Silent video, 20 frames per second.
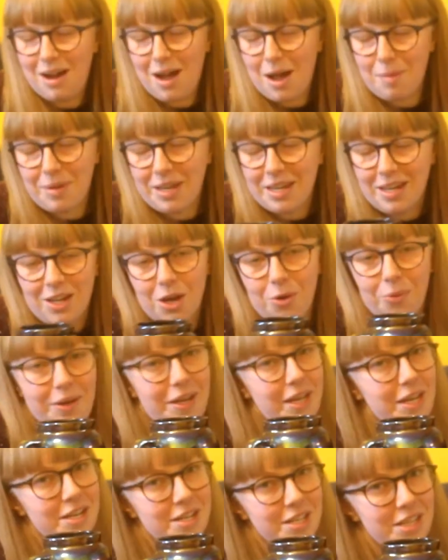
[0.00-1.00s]
I mean,
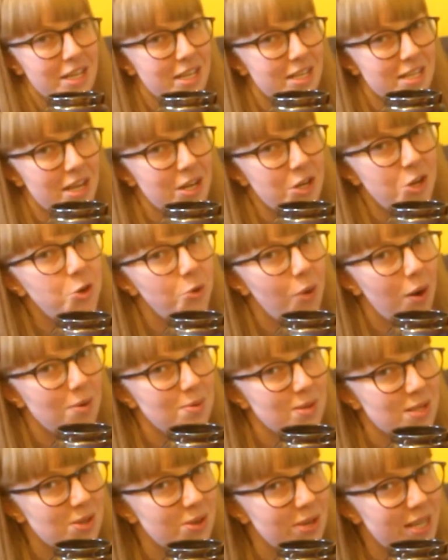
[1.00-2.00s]
going into this I knew I
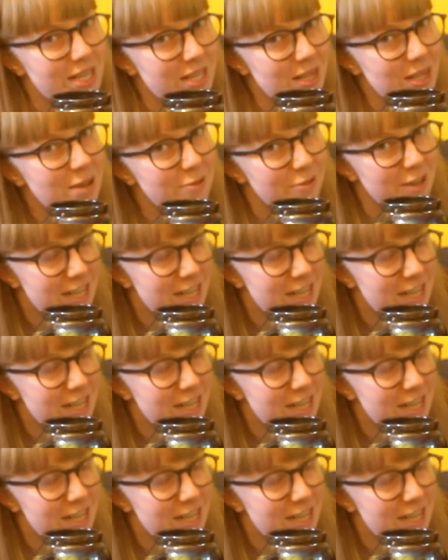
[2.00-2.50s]
was going to love